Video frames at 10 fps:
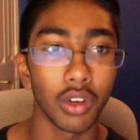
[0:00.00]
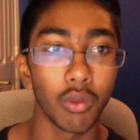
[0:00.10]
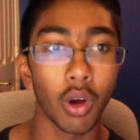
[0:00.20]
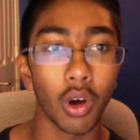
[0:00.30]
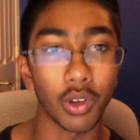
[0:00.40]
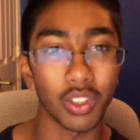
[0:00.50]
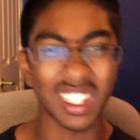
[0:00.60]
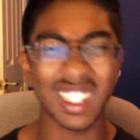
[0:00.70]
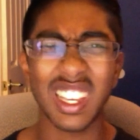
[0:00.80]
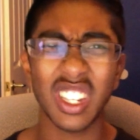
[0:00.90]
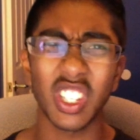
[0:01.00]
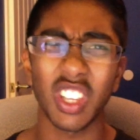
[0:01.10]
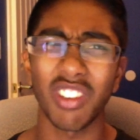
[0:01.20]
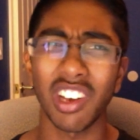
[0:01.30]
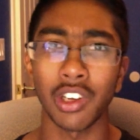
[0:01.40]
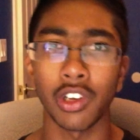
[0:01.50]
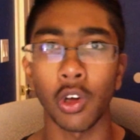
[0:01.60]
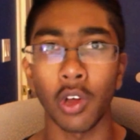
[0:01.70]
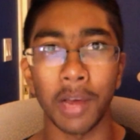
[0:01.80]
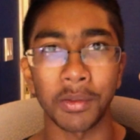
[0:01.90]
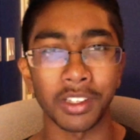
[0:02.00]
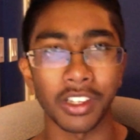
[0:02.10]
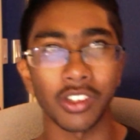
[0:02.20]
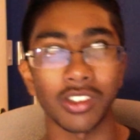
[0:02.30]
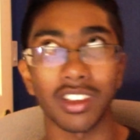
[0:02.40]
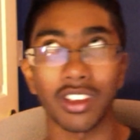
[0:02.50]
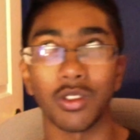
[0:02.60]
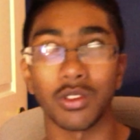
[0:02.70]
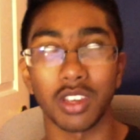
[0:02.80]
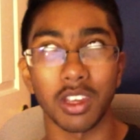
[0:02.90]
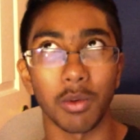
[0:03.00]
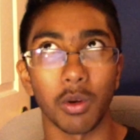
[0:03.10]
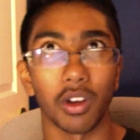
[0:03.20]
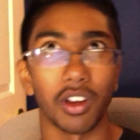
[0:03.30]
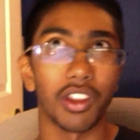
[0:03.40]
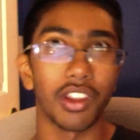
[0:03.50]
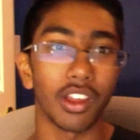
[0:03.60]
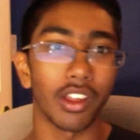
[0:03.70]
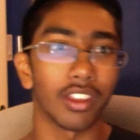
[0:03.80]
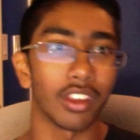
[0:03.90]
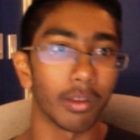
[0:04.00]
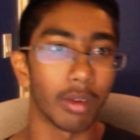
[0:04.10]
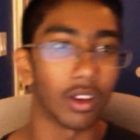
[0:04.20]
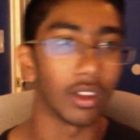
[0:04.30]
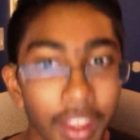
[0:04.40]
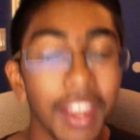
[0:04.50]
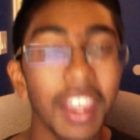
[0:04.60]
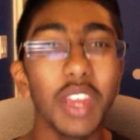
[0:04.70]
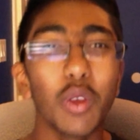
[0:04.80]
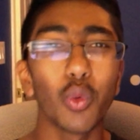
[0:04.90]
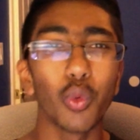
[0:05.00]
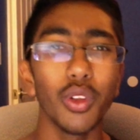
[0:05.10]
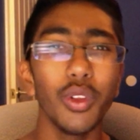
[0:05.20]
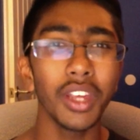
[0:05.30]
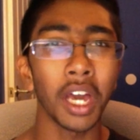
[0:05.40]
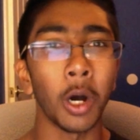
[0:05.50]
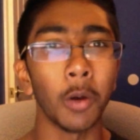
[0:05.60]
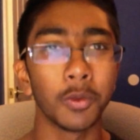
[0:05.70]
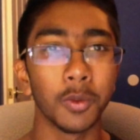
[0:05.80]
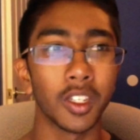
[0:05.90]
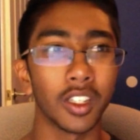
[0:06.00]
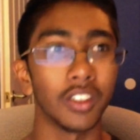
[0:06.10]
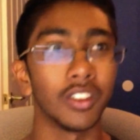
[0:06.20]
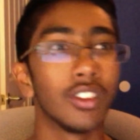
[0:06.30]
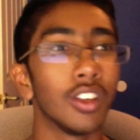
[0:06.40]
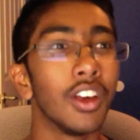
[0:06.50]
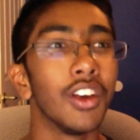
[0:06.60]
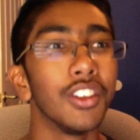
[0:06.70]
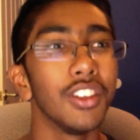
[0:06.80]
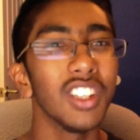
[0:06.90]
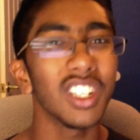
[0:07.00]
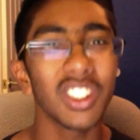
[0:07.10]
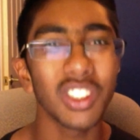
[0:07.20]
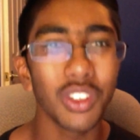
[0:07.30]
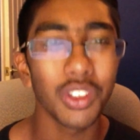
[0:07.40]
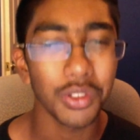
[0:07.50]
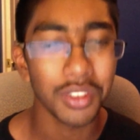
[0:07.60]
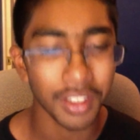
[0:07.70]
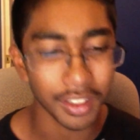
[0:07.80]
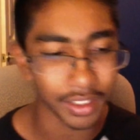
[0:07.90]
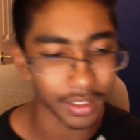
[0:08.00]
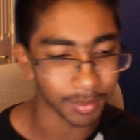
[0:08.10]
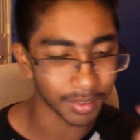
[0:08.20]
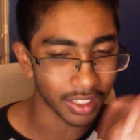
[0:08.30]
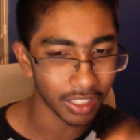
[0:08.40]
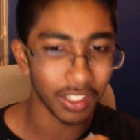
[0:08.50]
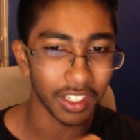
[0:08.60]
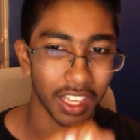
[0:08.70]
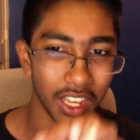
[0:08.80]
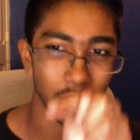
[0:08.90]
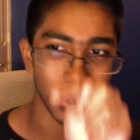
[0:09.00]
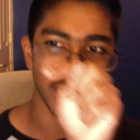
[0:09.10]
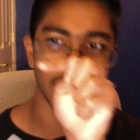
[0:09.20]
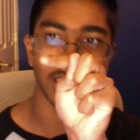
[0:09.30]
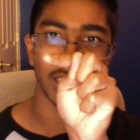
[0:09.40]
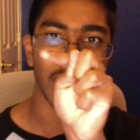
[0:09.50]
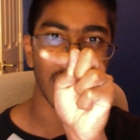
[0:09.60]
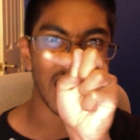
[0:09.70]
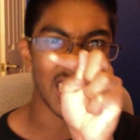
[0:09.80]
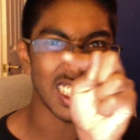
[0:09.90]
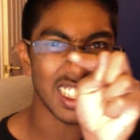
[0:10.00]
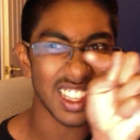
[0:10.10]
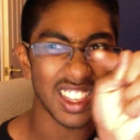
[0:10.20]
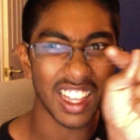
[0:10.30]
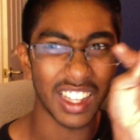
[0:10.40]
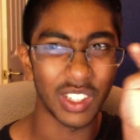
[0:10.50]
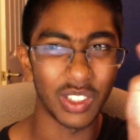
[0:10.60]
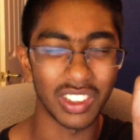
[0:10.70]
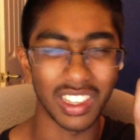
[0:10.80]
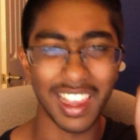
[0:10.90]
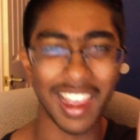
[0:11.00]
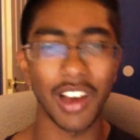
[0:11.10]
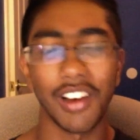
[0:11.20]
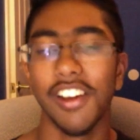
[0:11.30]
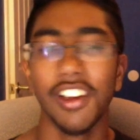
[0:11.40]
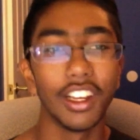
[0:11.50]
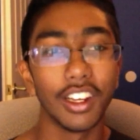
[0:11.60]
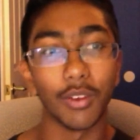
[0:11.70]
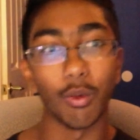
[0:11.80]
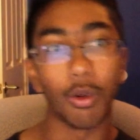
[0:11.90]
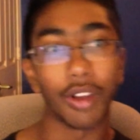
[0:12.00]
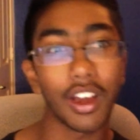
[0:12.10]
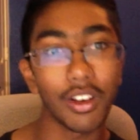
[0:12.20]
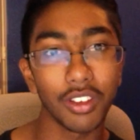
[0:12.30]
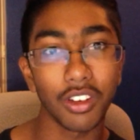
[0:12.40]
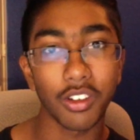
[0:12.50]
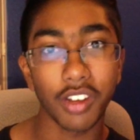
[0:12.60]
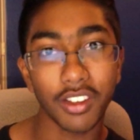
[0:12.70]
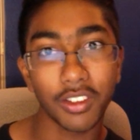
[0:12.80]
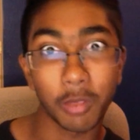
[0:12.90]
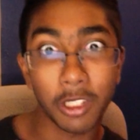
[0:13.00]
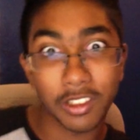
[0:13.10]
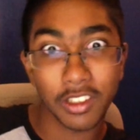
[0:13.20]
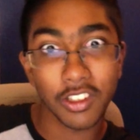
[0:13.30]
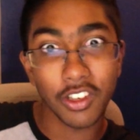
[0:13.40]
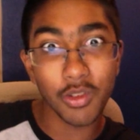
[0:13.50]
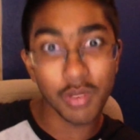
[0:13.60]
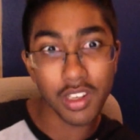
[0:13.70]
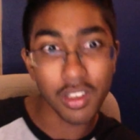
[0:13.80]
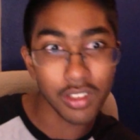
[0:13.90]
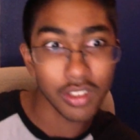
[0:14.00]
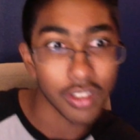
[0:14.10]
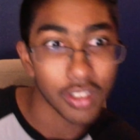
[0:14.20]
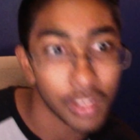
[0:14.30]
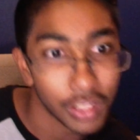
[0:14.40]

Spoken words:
Well, it's actually found in all applications that use keyboard, think about it. It really helps because you know how you used to click and you have to extend that little thing out? Well, now you don't have to because there's a new cursor.